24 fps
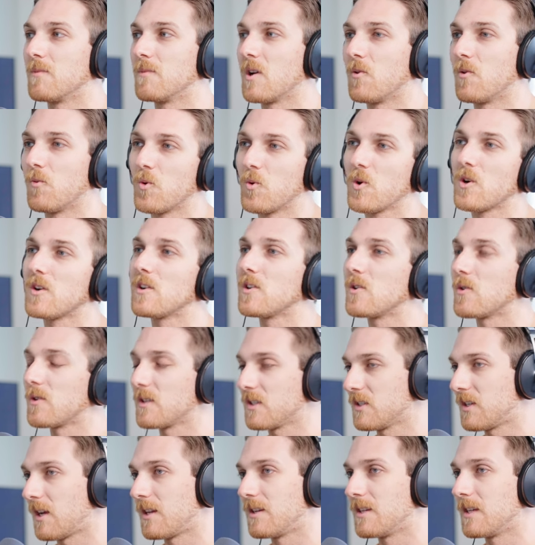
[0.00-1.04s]
a word or a
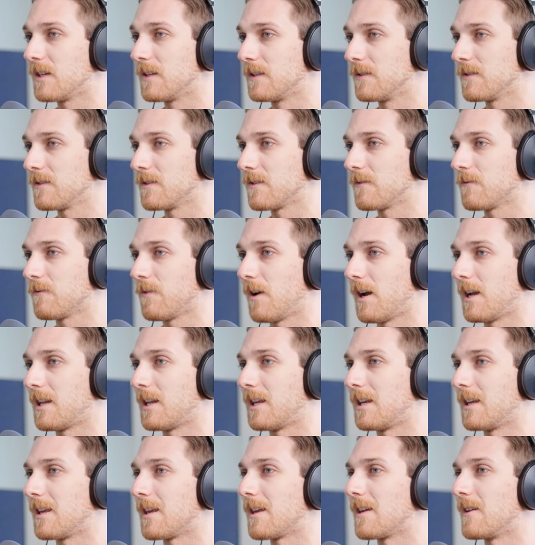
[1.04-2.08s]
sentence
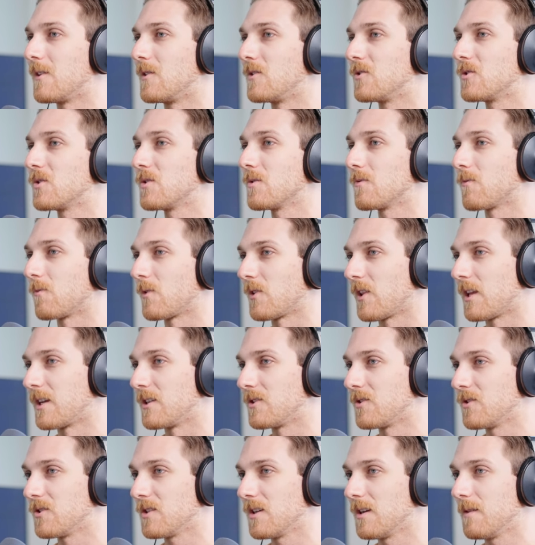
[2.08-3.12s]
defining each
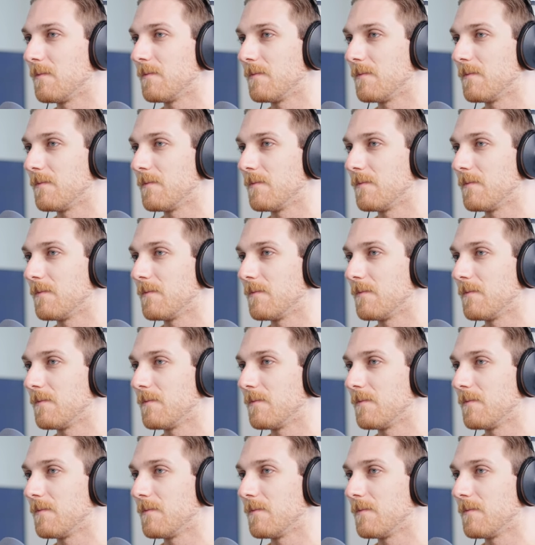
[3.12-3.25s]
relationship.